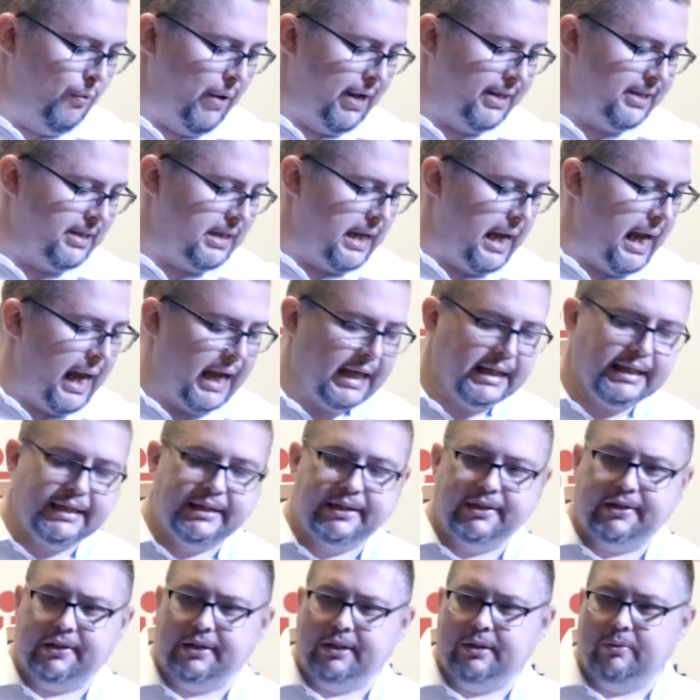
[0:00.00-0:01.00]
a red
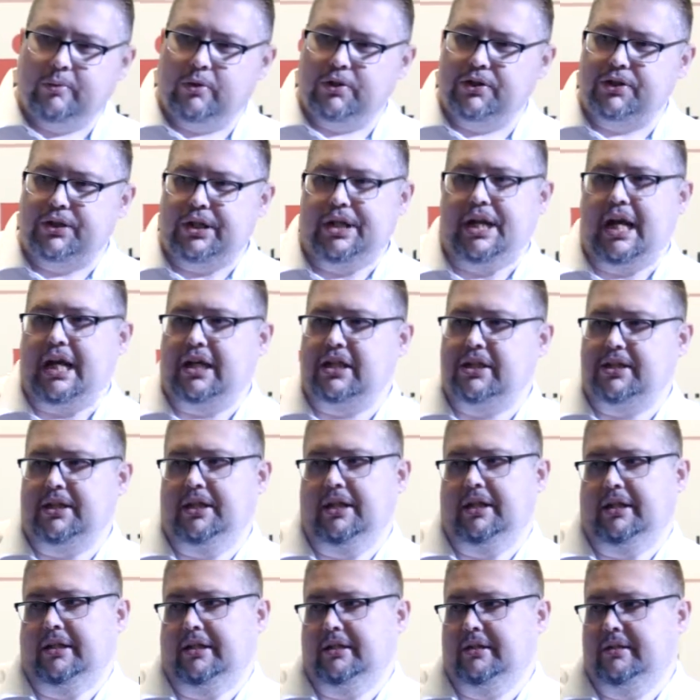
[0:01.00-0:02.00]
test, what's the next
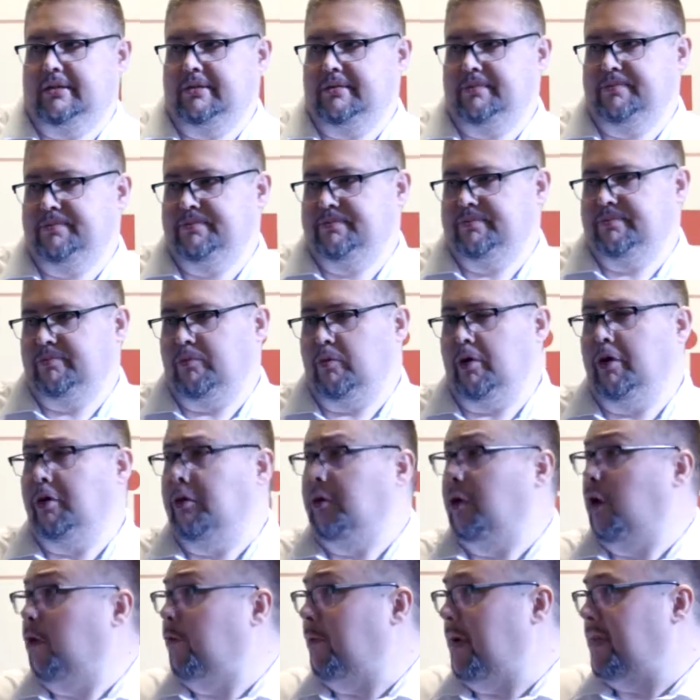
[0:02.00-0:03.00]
thing? Well,
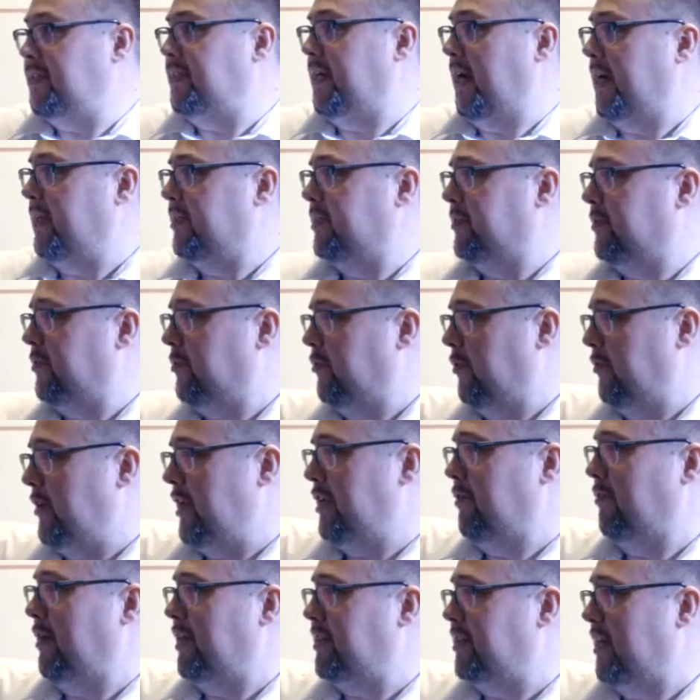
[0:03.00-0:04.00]
we've got a red test. We've
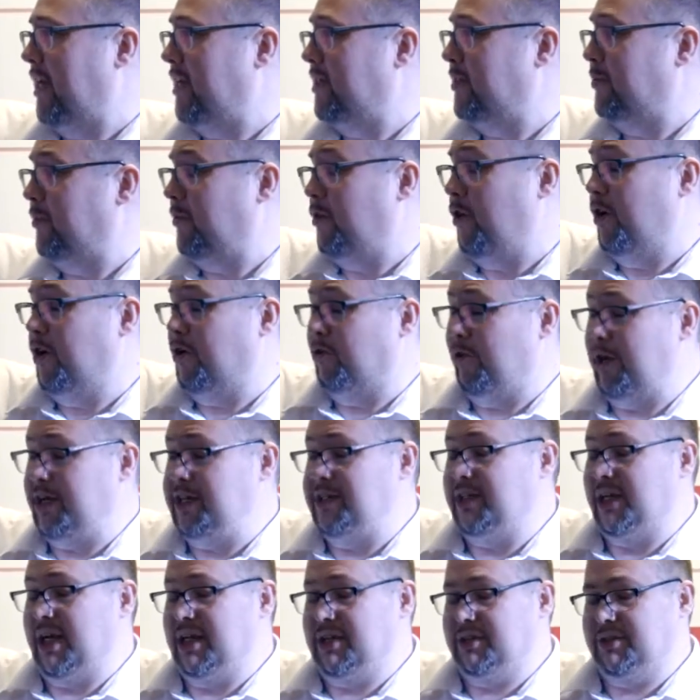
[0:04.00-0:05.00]
had a red test. We've got a
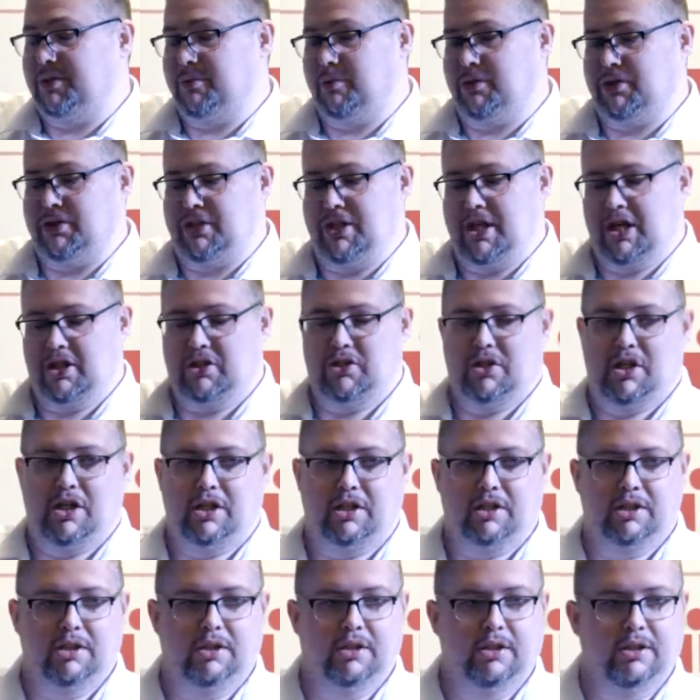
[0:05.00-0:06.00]
green test. What's the next
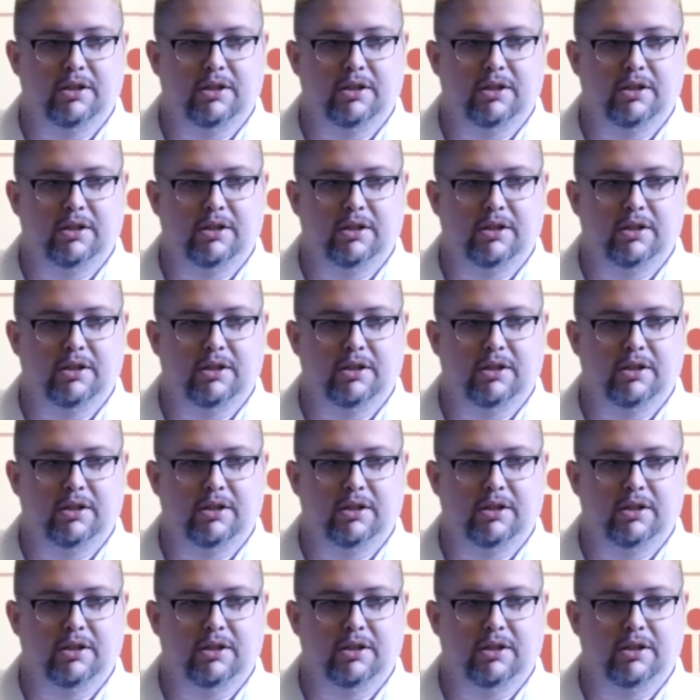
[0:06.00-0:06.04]
thing?